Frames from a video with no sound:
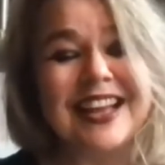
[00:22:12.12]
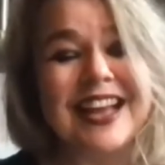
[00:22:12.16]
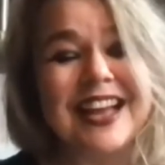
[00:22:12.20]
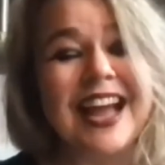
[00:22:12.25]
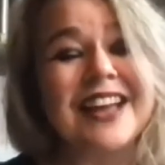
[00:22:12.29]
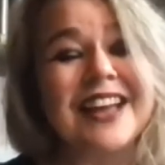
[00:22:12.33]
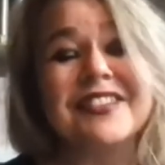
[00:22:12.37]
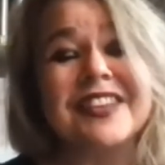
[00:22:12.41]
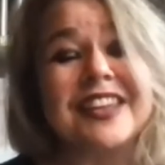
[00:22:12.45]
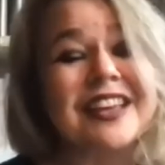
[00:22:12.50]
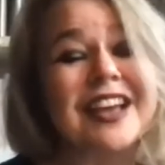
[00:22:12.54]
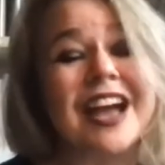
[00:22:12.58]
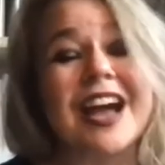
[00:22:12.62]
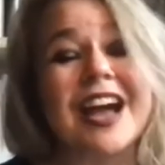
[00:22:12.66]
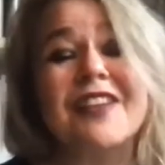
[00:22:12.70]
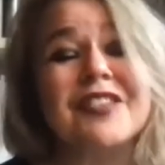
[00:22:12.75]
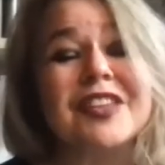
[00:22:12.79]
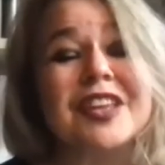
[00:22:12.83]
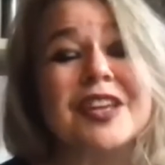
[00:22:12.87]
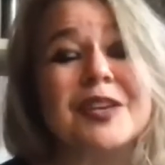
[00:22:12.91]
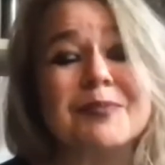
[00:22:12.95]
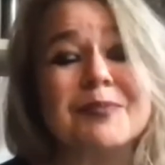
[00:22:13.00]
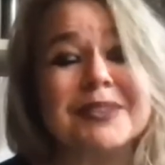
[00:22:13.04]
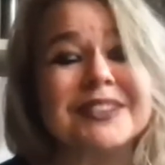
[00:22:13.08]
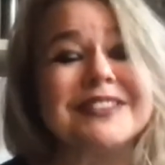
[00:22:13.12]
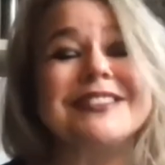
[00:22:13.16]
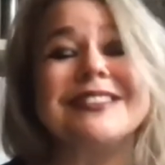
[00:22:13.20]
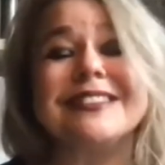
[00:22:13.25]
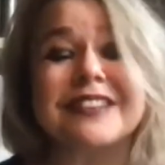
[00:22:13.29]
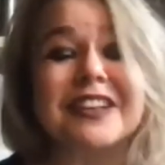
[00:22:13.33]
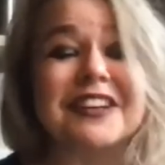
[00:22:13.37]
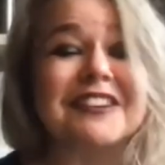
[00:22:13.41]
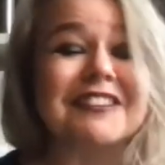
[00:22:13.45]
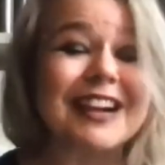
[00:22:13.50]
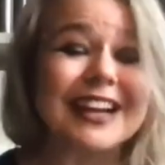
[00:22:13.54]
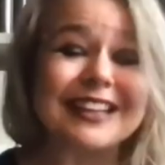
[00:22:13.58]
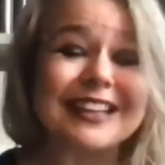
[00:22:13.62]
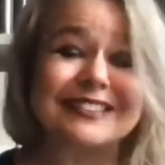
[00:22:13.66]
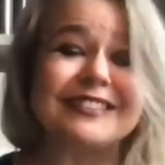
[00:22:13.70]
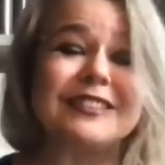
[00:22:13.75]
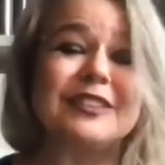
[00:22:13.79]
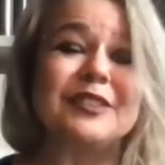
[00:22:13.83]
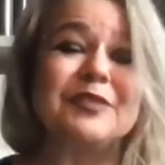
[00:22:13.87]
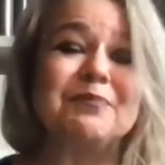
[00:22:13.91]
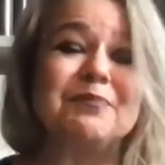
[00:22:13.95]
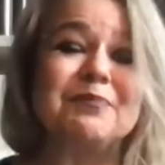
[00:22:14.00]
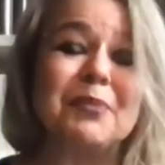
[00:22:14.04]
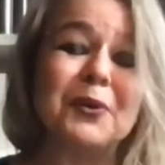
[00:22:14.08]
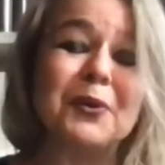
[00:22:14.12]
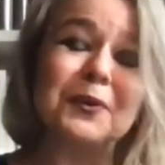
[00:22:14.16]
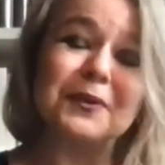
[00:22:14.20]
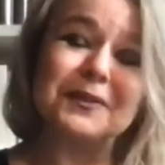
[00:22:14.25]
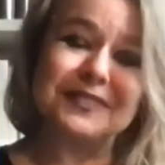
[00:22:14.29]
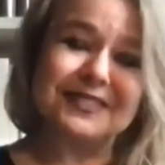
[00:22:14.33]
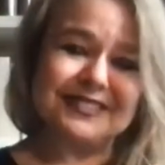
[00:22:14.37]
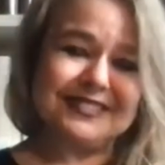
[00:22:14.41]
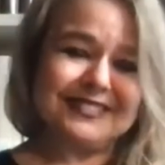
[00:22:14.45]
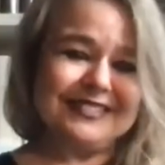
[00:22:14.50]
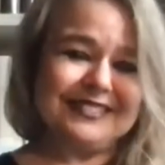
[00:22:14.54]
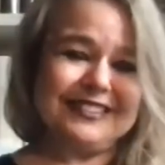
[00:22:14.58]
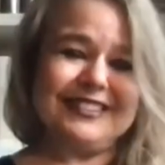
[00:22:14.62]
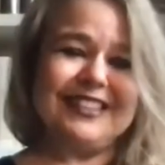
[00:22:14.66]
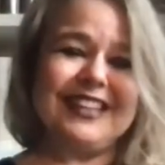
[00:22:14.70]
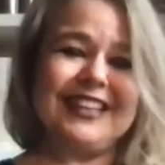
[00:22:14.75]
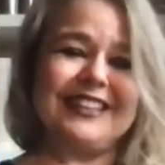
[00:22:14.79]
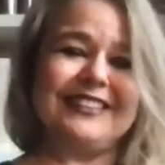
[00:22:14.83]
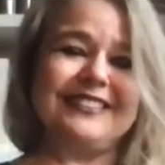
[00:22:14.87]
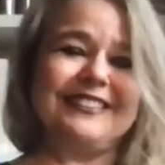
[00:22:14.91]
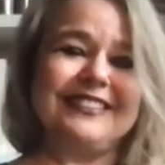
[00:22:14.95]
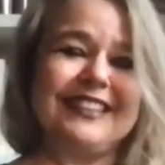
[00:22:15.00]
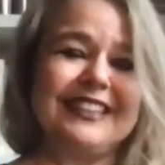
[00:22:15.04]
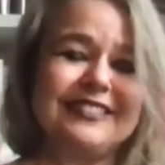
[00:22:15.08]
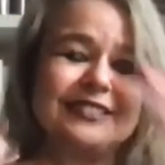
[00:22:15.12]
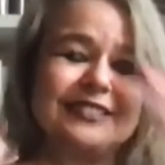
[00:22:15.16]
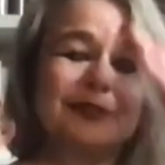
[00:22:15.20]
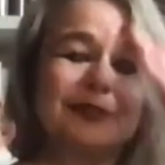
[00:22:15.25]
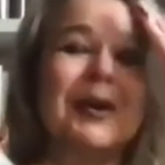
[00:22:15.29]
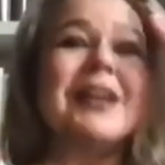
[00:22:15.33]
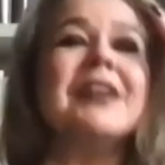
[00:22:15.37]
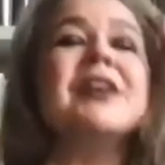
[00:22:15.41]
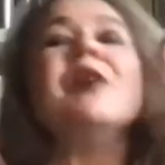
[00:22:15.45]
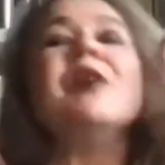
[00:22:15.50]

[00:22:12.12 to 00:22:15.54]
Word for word: and the and the images are as important in that sense but